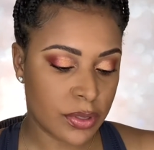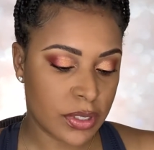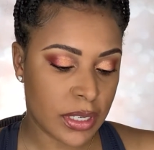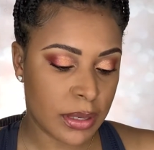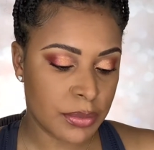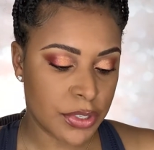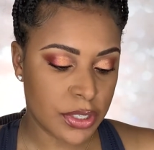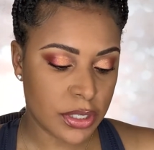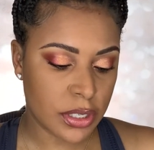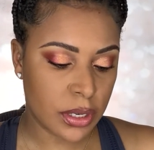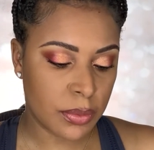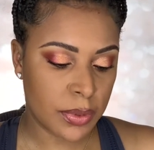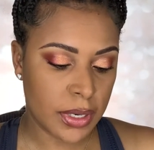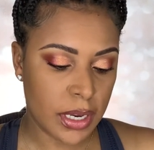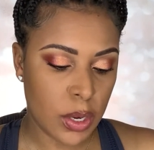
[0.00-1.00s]
So I'm just
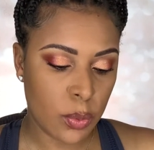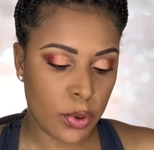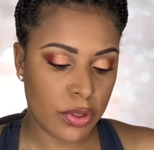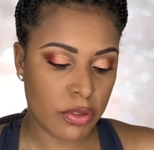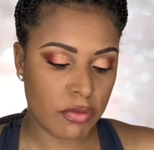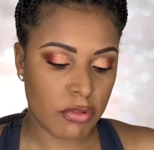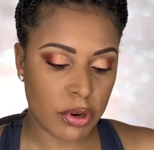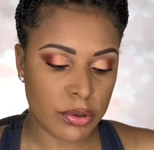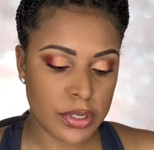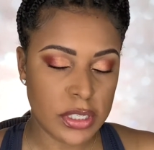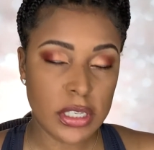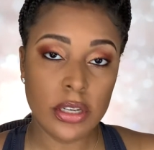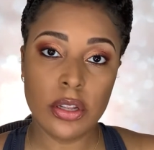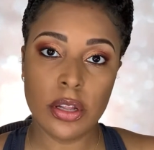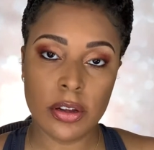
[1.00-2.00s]
going in with
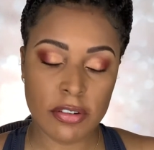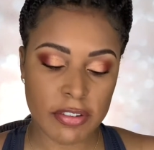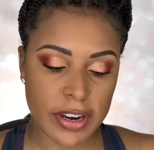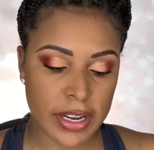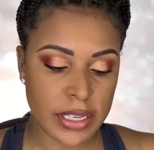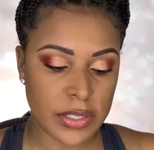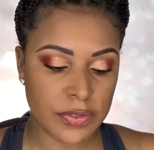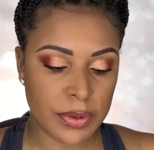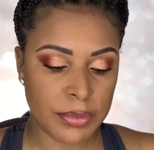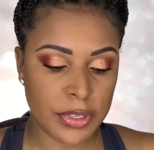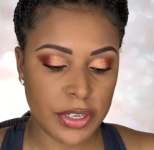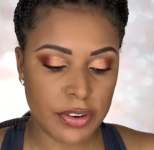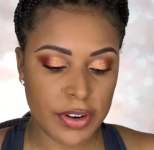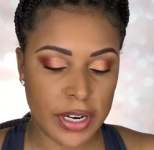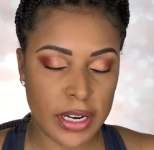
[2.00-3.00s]
Rosy Glow Res from the
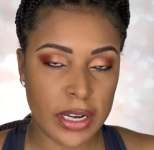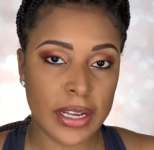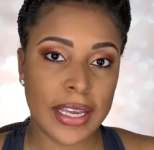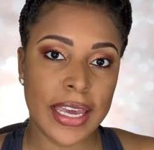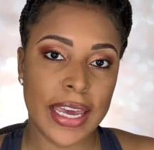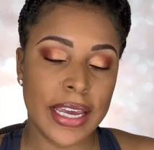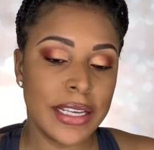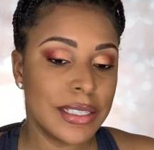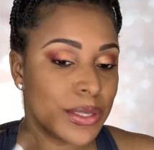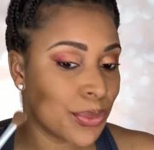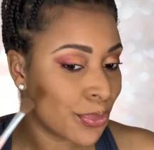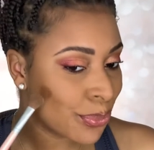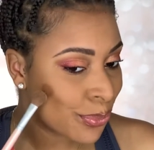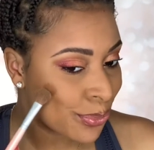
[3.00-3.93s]
crayon case.